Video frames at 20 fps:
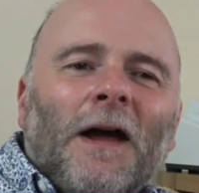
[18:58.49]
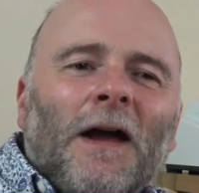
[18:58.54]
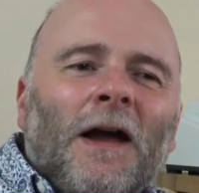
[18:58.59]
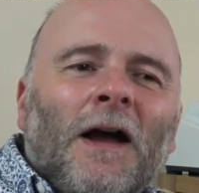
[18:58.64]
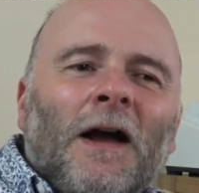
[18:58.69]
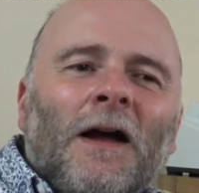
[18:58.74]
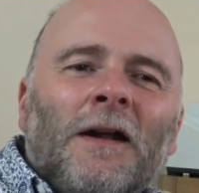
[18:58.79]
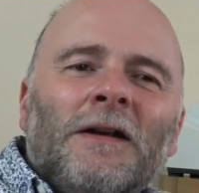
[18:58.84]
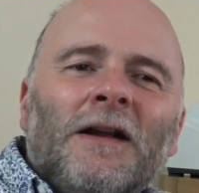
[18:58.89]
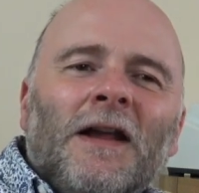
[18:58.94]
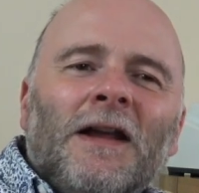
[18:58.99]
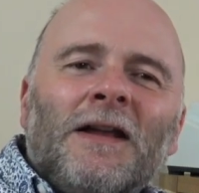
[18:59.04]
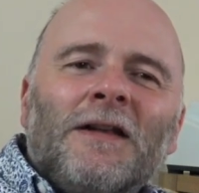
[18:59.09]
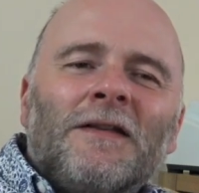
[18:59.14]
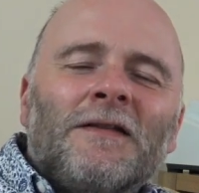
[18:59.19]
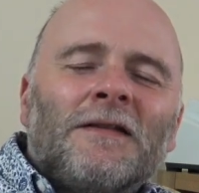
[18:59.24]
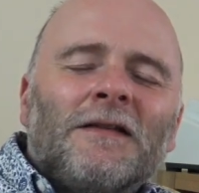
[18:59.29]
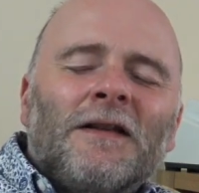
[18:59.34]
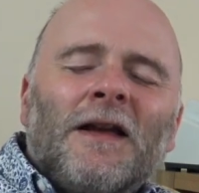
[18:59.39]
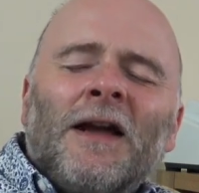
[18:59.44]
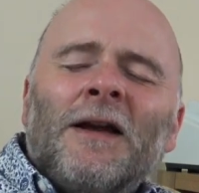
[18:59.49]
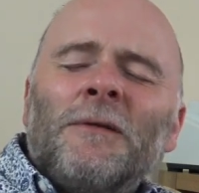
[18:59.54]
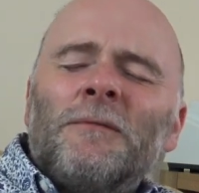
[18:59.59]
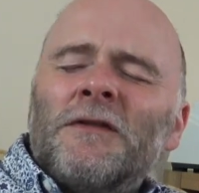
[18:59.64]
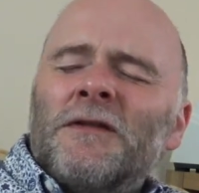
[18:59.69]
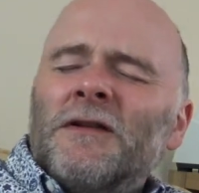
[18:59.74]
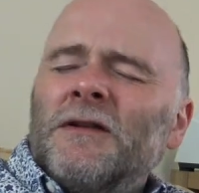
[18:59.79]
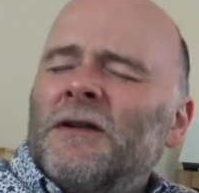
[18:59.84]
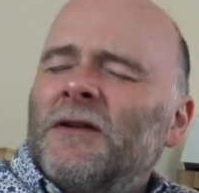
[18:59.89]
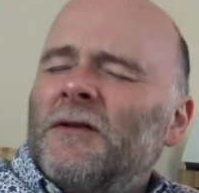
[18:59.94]
And it's
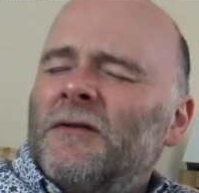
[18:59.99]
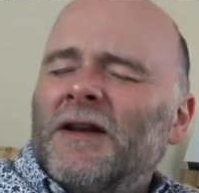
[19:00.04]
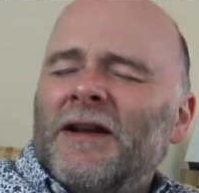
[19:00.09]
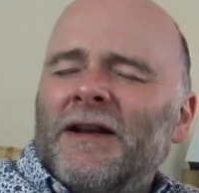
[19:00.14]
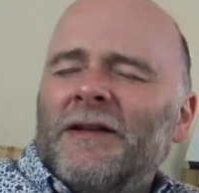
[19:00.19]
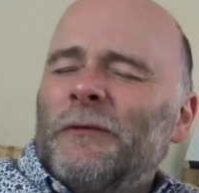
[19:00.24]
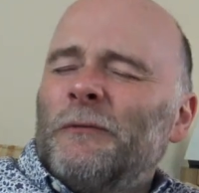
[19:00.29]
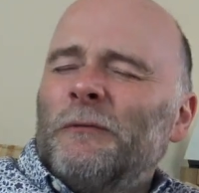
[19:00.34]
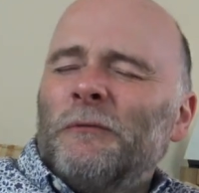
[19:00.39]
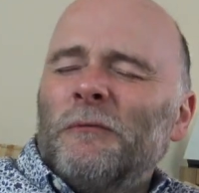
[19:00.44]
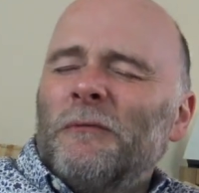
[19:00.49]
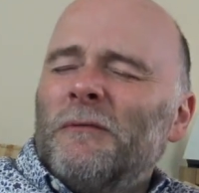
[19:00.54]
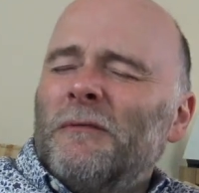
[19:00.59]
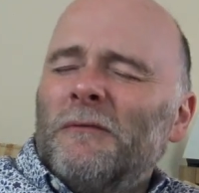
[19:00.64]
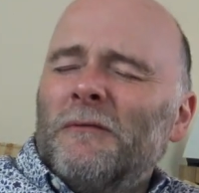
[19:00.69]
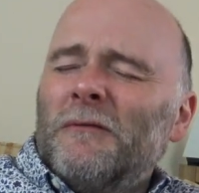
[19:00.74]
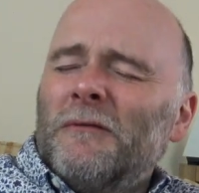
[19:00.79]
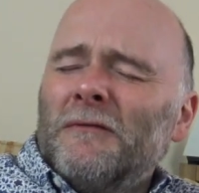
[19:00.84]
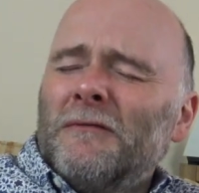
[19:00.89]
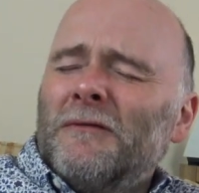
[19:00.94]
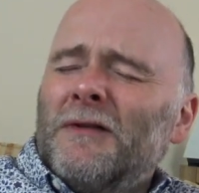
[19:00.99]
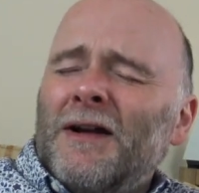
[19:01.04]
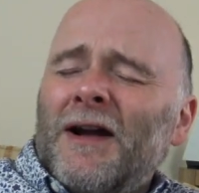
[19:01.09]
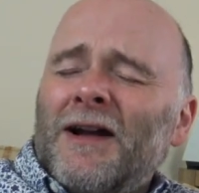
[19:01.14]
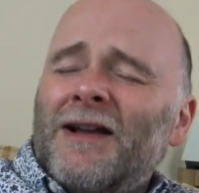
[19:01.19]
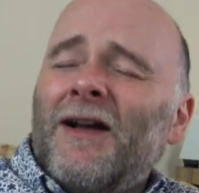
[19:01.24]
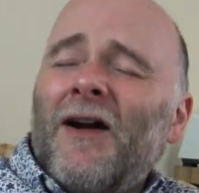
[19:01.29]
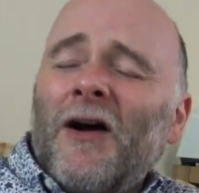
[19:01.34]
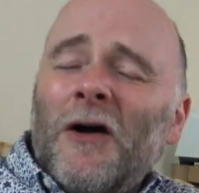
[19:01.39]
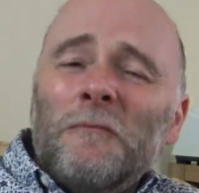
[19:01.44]
absolutely, I
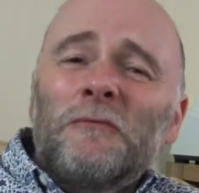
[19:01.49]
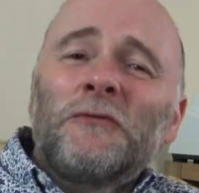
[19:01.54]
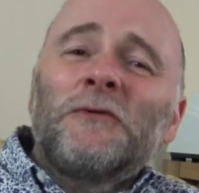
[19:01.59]
can't